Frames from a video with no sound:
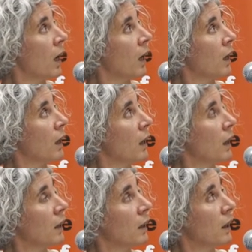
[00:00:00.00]

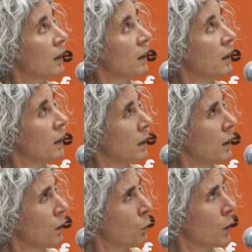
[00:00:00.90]
And
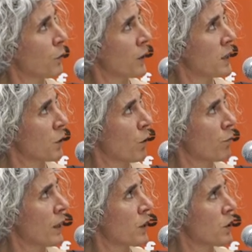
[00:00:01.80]
he, one of his
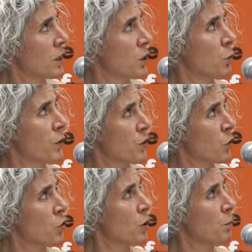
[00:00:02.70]
reflections is, with
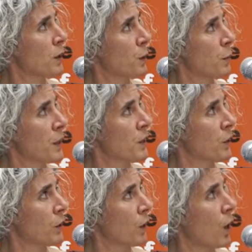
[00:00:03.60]
social media
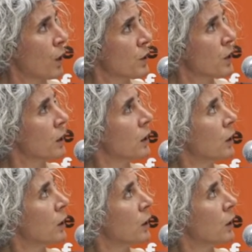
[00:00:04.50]
pressuring us